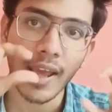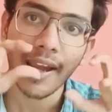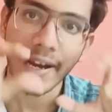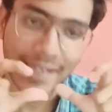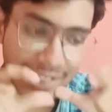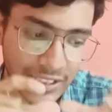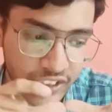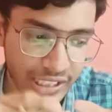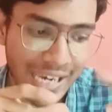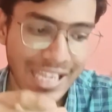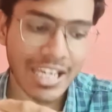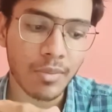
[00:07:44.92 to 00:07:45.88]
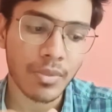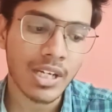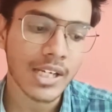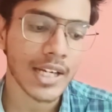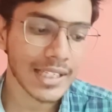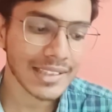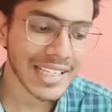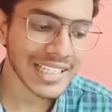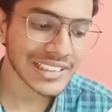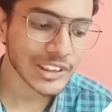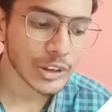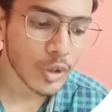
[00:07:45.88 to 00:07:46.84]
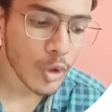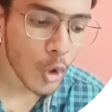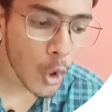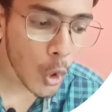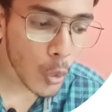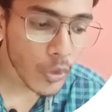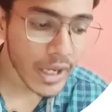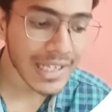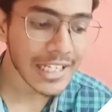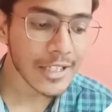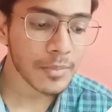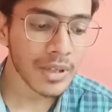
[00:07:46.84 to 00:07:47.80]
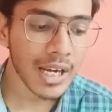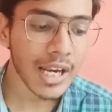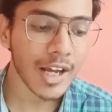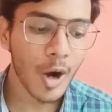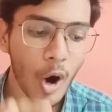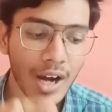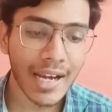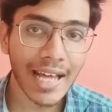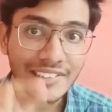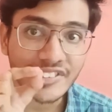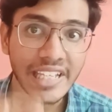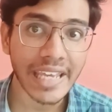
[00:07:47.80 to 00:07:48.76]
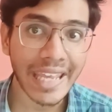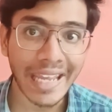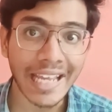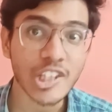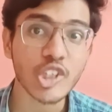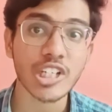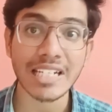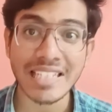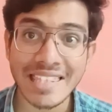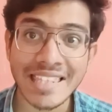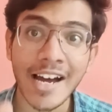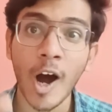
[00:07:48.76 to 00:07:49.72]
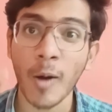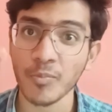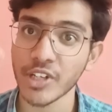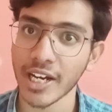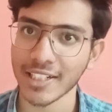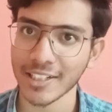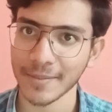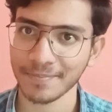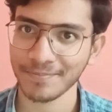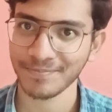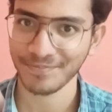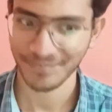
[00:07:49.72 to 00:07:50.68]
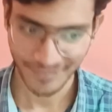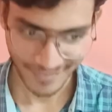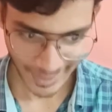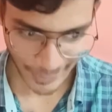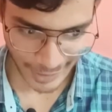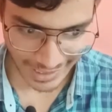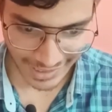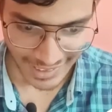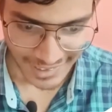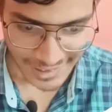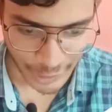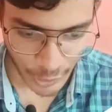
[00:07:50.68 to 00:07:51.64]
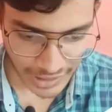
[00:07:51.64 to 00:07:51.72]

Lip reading: it is telling me that there is no variable called as age in the object. Okay, so